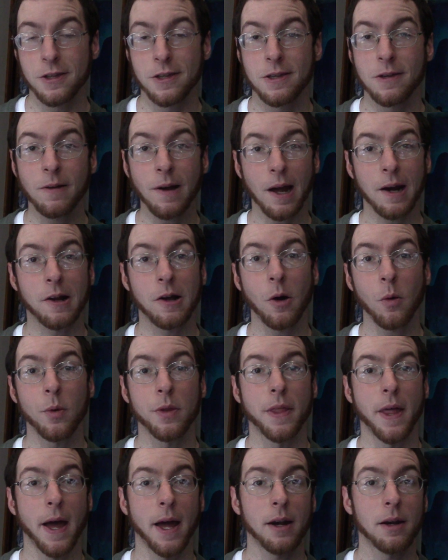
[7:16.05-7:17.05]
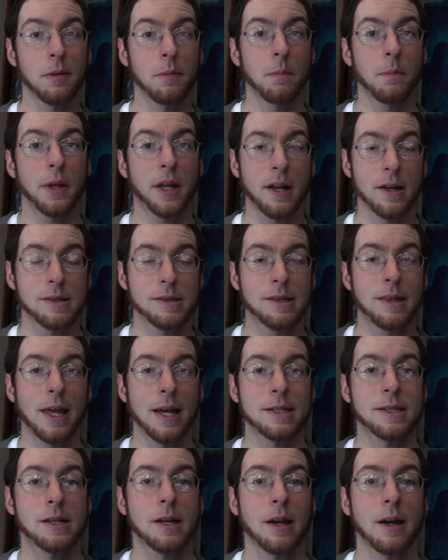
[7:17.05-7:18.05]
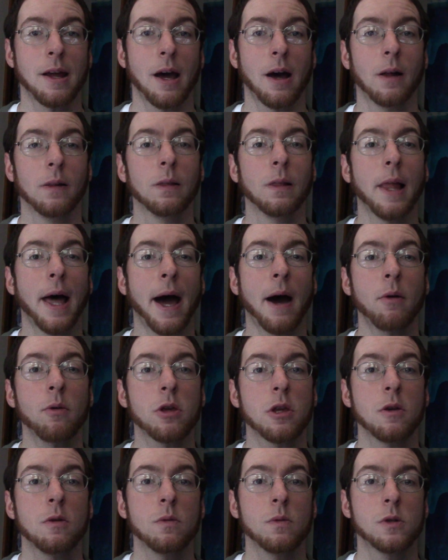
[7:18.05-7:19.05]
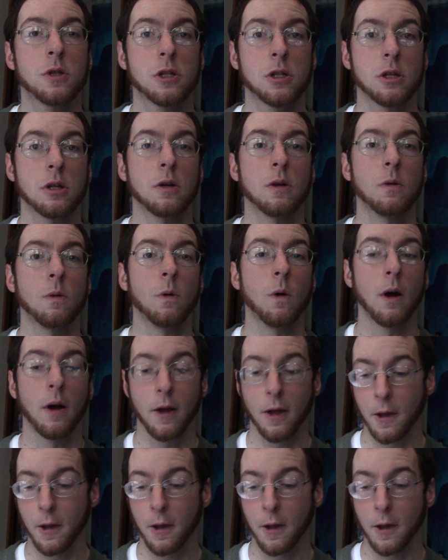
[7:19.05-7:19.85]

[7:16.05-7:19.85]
you got to go with that, because that's going to allow you to